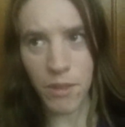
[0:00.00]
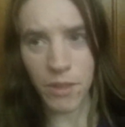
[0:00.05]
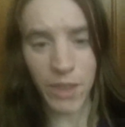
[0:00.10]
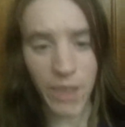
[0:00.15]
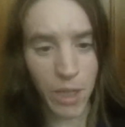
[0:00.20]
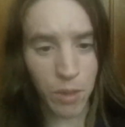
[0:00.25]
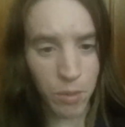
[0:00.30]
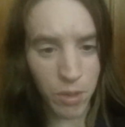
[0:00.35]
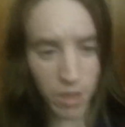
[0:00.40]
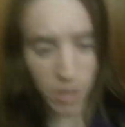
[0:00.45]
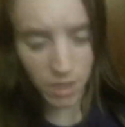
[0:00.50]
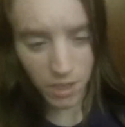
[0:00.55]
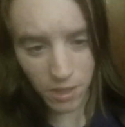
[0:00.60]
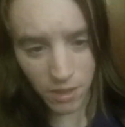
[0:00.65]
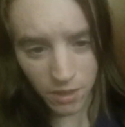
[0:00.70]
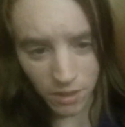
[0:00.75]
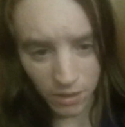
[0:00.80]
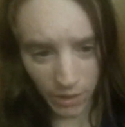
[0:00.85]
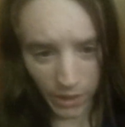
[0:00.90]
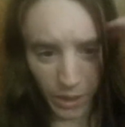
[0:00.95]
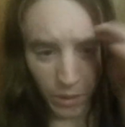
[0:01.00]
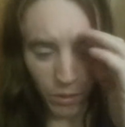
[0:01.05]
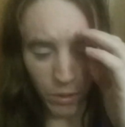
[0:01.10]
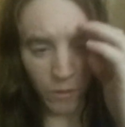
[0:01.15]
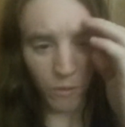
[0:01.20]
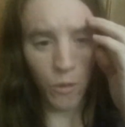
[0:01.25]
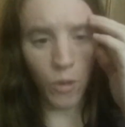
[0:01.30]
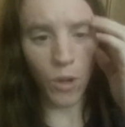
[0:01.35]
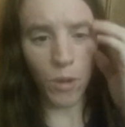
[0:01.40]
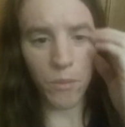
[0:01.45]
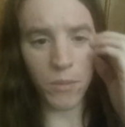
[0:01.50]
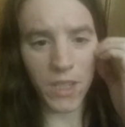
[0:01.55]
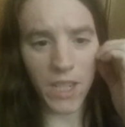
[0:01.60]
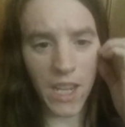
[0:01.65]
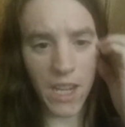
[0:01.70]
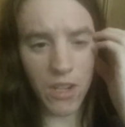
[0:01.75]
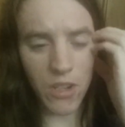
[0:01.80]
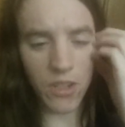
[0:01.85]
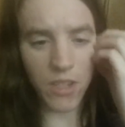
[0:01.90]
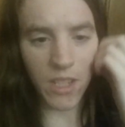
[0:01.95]
liquid, liquid form T
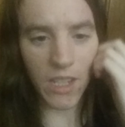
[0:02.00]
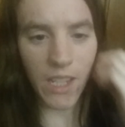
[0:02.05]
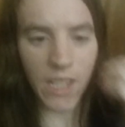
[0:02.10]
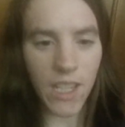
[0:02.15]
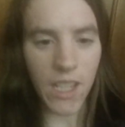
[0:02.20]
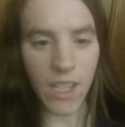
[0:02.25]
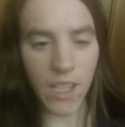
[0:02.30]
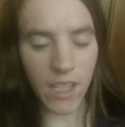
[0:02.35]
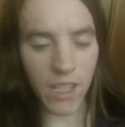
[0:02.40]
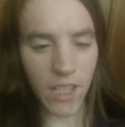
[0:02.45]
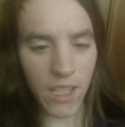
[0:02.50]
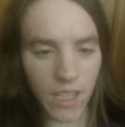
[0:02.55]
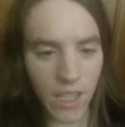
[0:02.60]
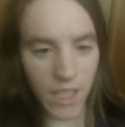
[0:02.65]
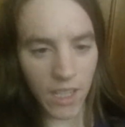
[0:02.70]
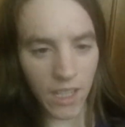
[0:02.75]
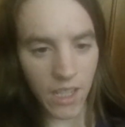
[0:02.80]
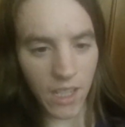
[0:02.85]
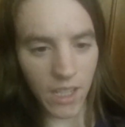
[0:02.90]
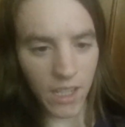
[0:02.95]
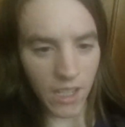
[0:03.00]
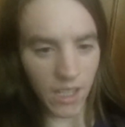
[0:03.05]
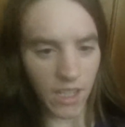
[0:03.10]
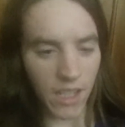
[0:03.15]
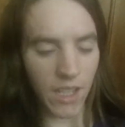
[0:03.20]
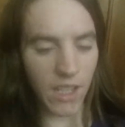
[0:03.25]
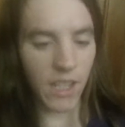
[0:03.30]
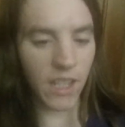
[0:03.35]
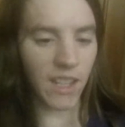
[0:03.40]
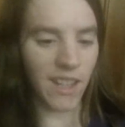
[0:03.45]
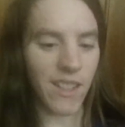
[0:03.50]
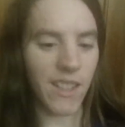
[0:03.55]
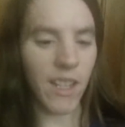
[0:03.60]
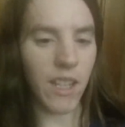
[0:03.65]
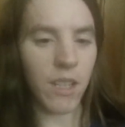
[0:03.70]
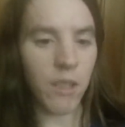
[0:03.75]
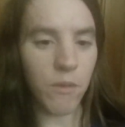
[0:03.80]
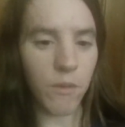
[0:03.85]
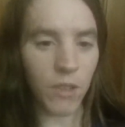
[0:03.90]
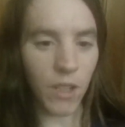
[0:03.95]
H C, and now
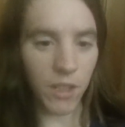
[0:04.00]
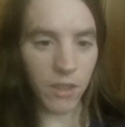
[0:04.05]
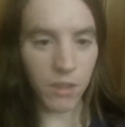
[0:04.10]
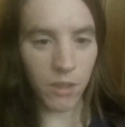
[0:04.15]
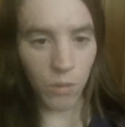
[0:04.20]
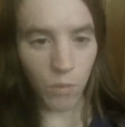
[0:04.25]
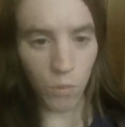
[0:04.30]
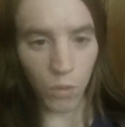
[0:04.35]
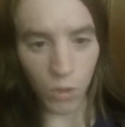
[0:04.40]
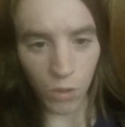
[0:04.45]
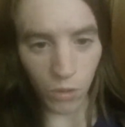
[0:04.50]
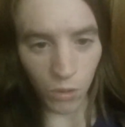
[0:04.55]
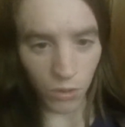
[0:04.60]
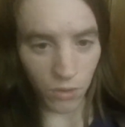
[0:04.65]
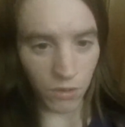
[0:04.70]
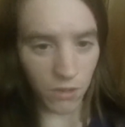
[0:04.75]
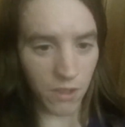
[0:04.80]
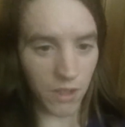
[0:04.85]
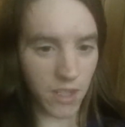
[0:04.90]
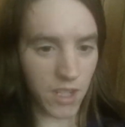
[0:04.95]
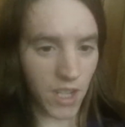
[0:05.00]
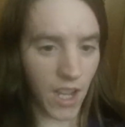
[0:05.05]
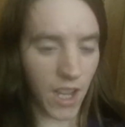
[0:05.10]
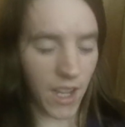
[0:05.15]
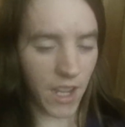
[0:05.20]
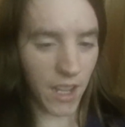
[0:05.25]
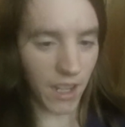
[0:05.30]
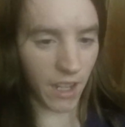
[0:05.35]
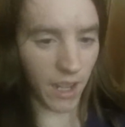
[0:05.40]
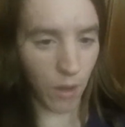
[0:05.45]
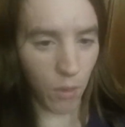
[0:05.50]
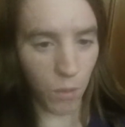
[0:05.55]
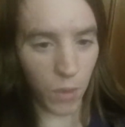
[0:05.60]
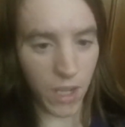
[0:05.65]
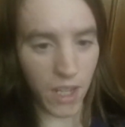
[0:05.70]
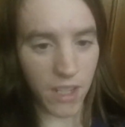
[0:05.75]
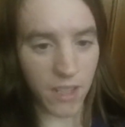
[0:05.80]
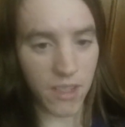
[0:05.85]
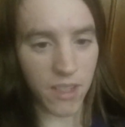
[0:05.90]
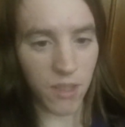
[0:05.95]
you've got the world dying at
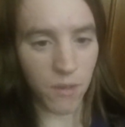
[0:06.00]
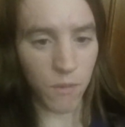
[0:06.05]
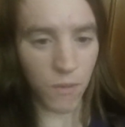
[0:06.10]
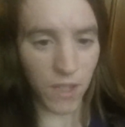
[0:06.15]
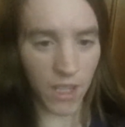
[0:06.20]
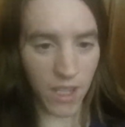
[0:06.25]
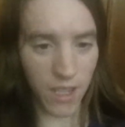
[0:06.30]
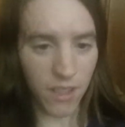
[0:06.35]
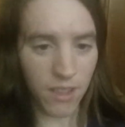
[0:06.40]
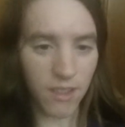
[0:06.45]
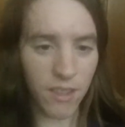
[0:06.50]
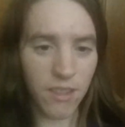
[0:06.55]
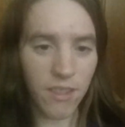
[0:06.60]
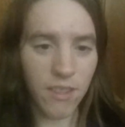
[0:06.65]
weed's feet